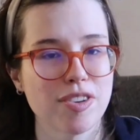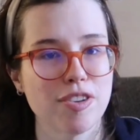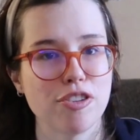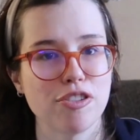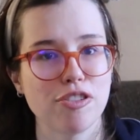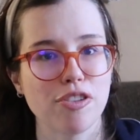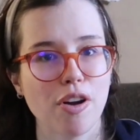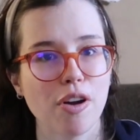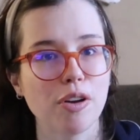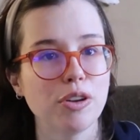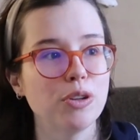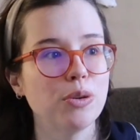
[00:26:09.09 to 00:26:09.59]

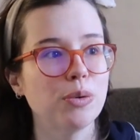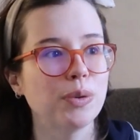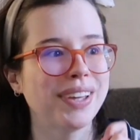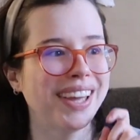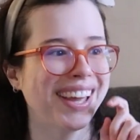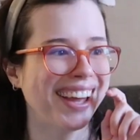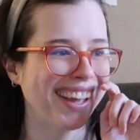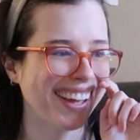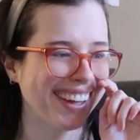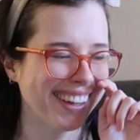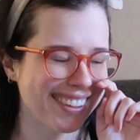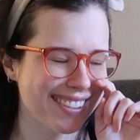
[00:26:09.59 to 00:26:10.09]
So you
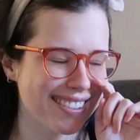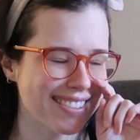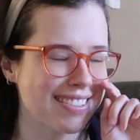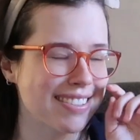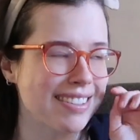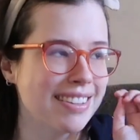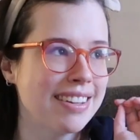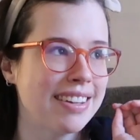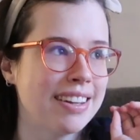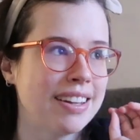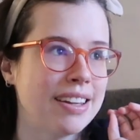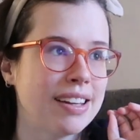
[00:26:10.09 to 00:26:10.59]

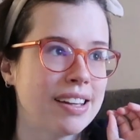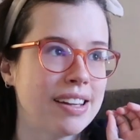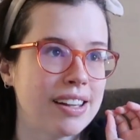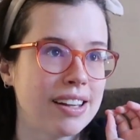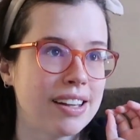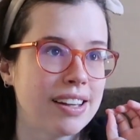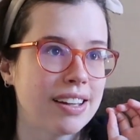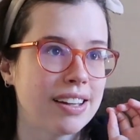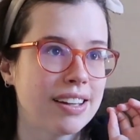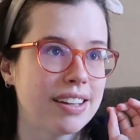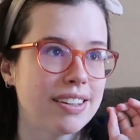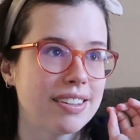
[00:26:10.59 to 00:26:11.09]
can't
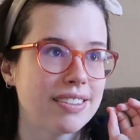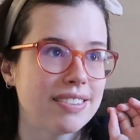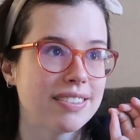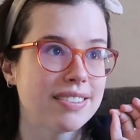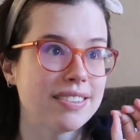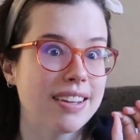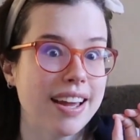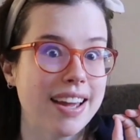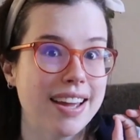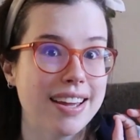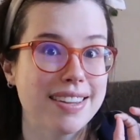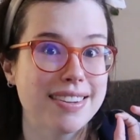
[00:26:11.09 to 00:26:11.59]

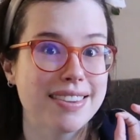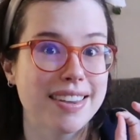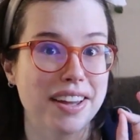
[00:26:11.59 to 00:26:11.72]
say